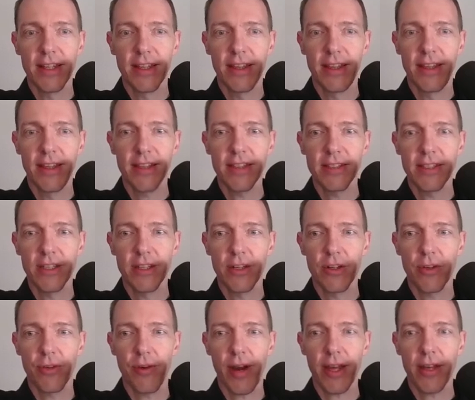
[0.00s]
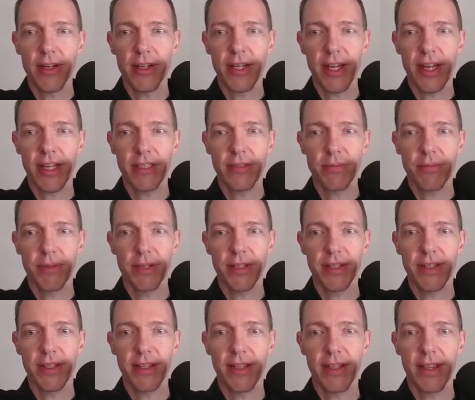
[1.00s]
This record has
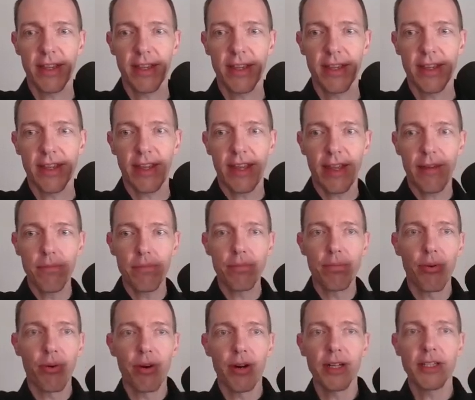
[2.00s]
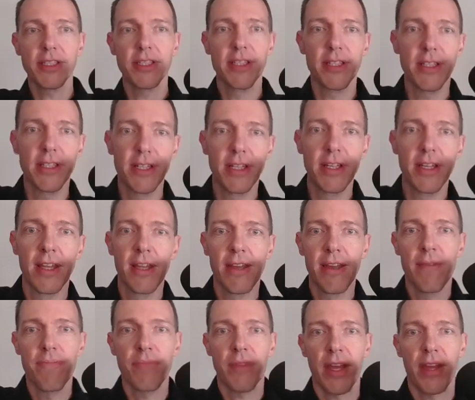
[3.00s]
been imported,
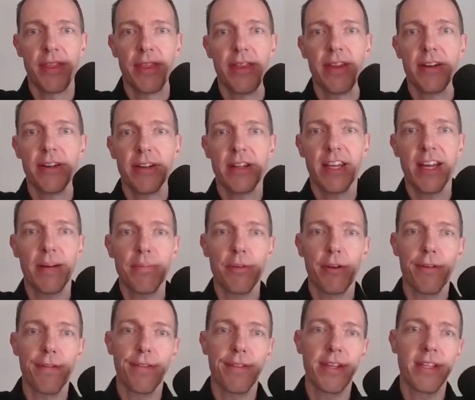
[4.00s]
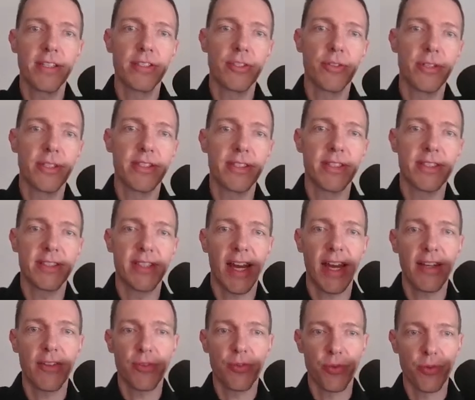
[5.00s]
and there are a couple of things. So it's
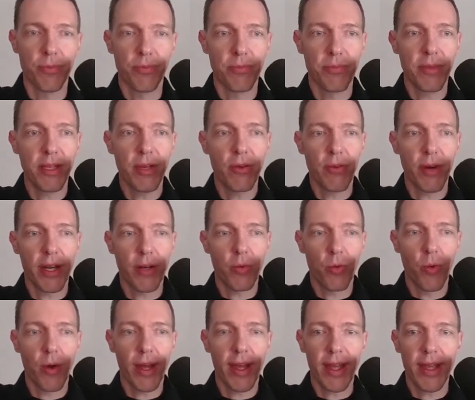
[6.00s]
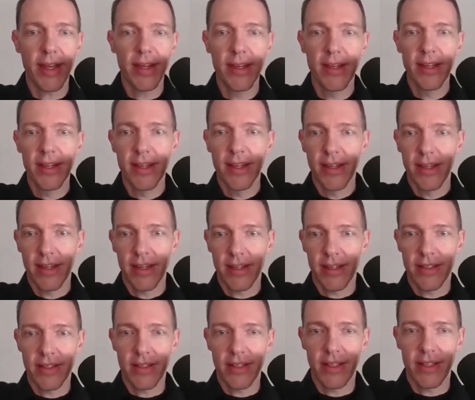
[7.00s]
assigned to me right away,
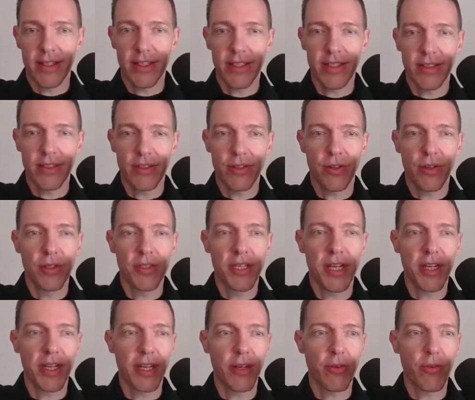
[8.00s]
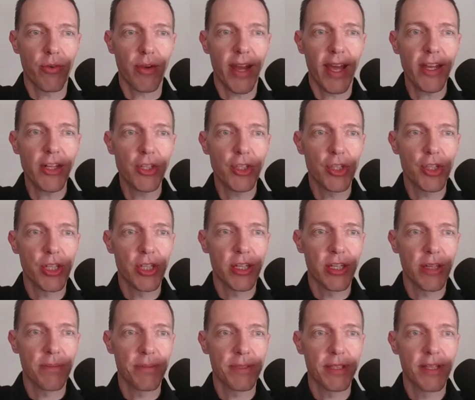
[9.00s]
and it doesn't contain any
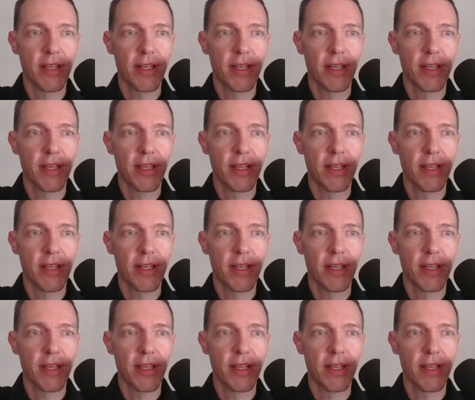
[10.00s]
relationships.